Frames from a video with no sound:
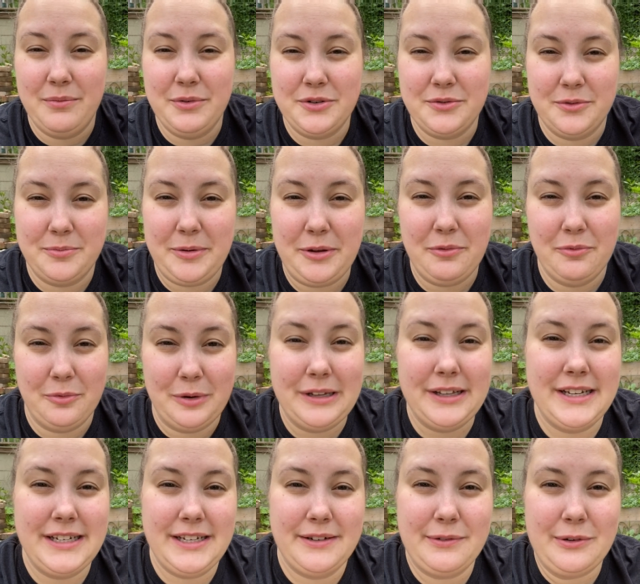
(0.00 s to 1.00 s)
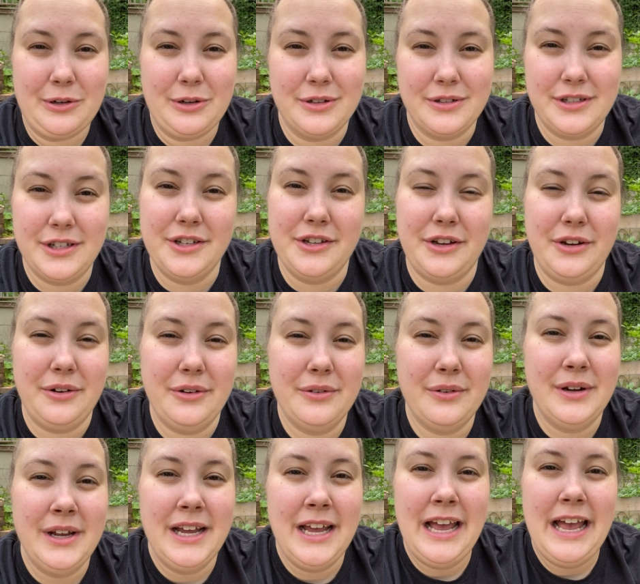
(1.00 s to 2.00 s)
which would be really difficult to
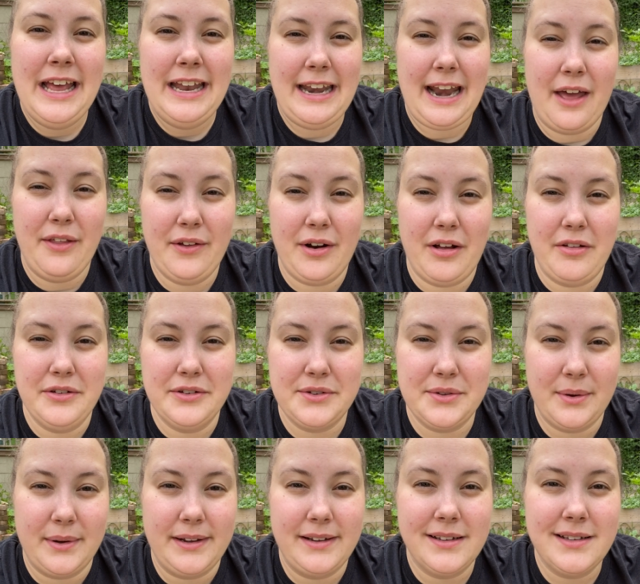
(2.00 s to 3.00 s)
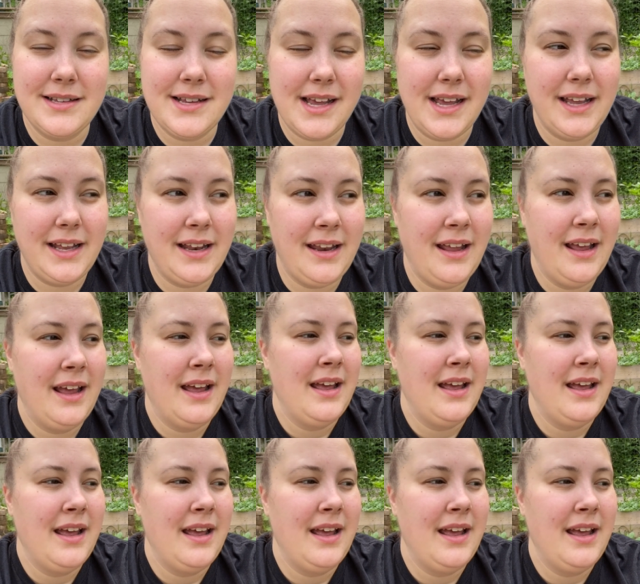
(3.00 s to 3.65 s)
do now that all the soil's in,